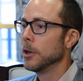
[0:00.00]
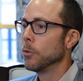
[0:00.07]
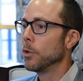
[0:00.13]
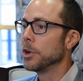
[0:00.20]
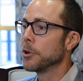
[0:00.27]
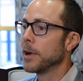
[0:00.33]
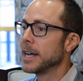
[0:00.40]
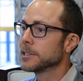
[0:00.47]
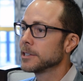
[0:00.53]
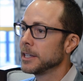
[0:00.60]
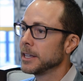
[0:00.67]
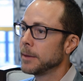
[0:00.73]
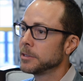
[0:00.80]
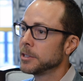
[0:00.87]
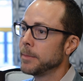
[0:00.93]
When you're
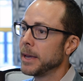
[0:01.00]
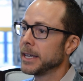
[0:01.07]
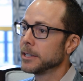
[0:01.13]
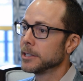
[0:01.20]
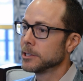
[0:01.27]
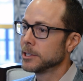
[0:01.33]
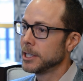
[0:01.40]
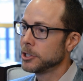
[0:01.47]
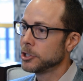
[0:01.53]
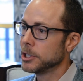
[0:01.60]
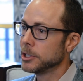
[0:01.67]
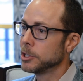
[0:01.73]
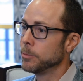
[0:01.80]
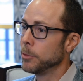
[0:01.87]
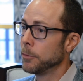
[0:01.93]
asking them to make a
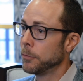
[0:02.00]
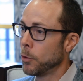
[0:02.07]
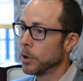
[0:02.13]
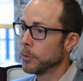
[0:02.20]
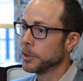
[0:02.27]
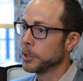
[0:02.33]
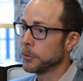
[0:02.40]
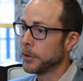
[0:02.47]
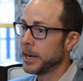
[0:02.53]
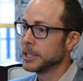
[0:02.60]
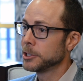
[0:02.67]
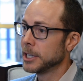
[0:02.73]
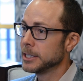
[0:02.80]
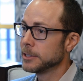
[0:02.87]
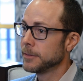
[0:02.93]
decision to move forward with your
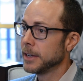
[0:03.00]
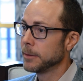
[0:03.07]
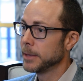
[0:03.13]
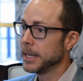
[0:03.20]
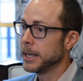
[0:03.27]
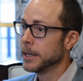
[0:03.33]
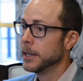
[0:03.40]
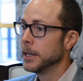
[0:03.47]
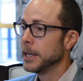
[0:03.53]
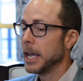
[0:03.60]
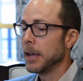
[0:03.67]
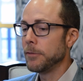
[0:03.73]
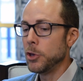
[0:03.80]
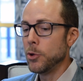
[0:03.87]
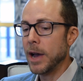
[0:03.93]
franchise family,
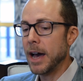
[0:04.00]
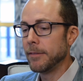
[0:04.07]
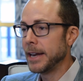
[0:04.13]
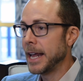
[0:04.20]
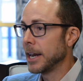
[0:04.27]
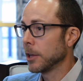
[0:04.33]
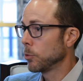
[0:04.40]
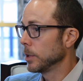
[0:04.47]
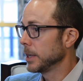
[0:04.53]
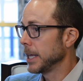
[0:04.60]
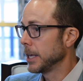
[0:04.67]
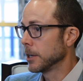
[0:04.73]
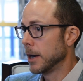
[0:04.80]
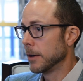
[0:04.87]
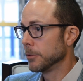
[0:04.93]
if you haven't adequately
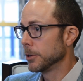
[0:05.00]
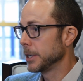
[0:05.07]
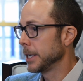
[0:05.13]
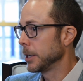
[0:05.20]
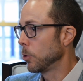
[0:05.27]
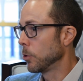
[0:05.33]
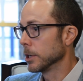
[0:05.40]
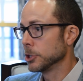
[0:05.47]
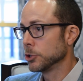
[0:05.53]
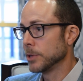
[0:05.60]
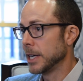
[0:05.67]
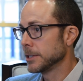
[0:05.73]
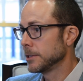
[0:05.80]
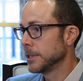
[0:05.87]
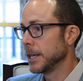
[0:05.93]
covered it or
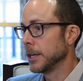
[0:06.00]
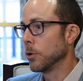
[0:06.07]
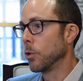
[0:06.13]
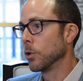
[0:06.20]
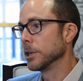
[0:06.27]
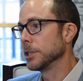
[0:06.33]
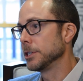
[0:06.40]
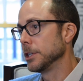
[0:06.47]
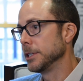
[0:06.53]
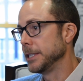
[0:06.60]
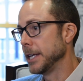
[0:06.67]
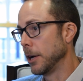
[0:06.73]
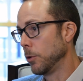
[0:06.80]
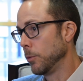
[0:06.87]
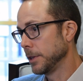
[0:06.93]
addressed it or
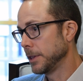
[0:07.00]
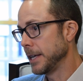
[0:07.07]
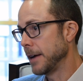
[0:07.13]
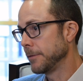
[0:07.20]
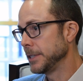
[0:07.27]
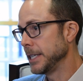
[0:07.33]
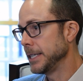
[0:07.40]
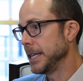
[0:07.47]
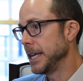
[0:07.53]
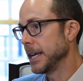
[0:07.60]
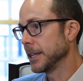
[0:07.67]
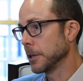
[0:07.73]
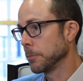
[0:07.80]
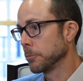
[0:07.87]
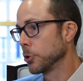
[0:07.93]
dealt with the FDD
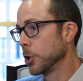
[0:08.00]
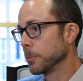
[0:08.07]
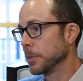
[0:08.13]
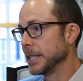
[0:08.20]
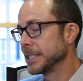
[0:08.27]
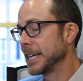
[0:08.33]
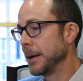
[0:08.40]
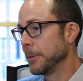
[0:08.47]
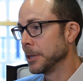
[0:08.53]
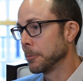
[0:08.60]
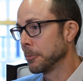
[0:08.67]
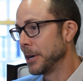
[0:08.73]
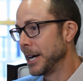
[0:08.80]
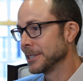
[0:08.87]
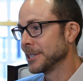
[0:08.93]
at the appropriate time in the
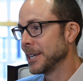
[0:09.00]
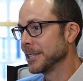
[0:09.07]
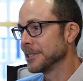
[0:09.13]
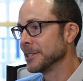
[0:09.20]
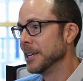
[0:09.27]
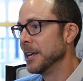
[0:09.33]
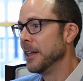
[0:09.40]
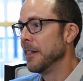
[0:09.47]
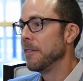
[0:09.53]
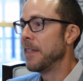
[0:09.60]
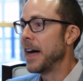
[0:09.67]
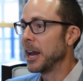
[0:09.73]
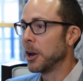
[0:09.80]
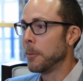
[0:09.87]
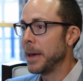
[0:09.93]
process,
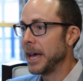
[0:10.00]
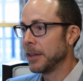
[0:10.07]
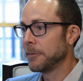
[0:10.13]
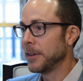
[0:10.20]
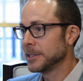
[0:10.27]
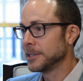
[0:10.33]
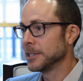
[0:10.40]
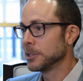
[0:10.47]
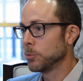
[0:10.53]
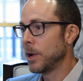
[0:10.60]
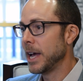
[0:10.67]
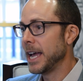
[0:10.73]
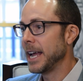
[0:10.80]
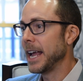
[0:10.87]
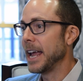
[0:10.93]
that'll manifest its
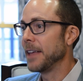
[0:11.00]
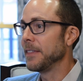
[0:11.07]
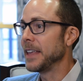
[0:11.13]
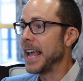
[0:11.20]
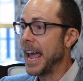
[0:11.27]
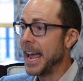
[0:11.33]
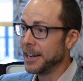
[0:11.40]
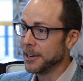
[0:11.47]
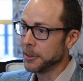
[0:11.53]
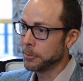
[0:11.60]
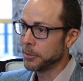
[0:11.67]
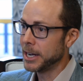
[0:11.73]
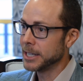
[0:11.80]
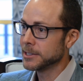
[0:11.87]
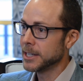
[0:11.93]
way in the end of the
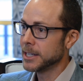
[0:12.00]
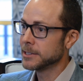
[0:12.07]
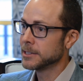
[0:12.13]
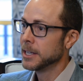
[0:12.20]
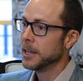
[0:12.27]
process,